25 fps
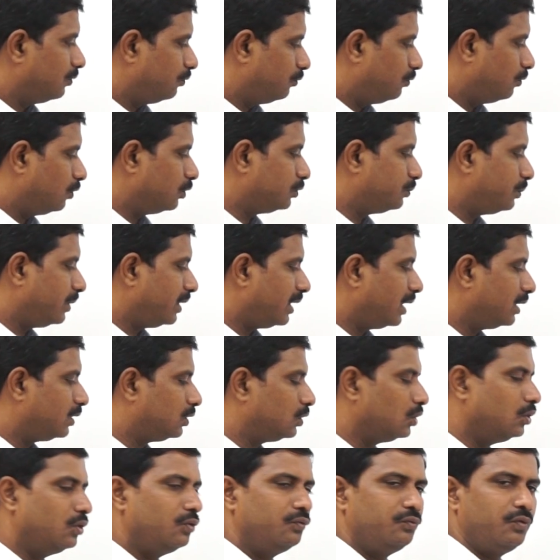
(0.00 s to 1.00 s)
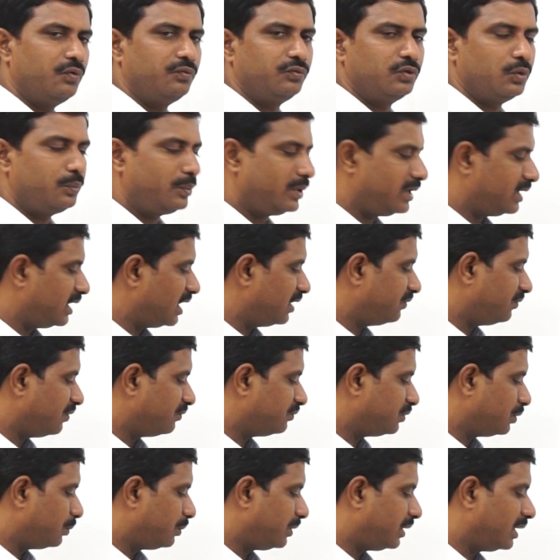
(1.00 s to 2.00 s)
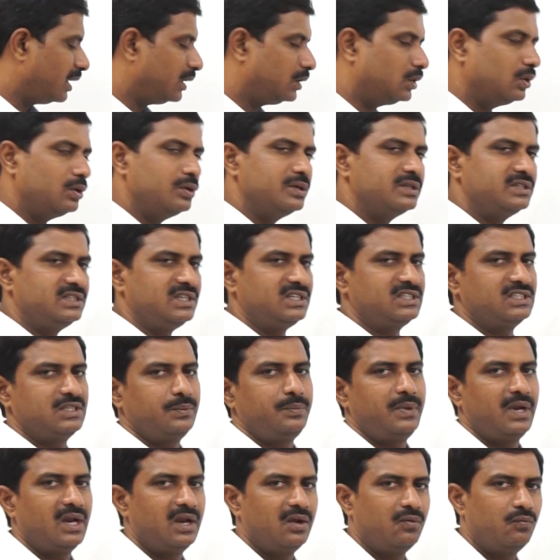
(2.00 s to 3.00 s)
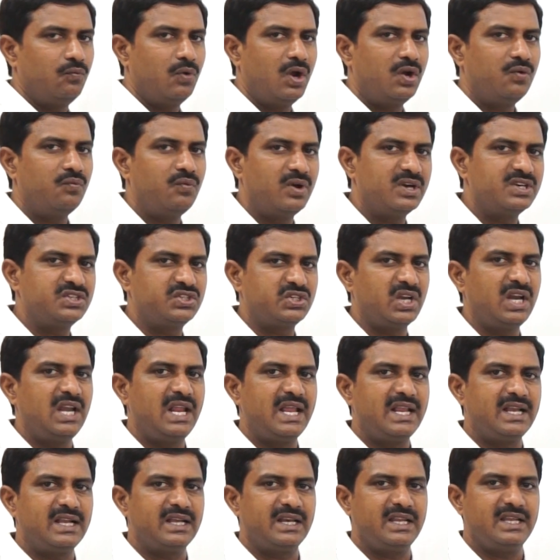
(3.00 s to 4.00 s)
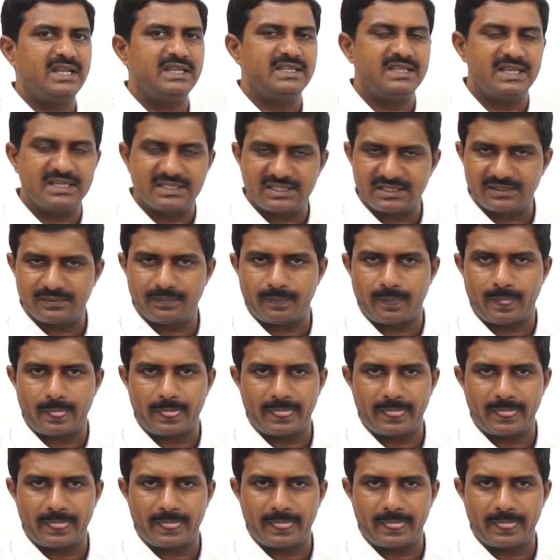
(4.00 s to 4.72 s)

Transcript: Fourth period to fifth period, fifth period to sixth period. One shell increases.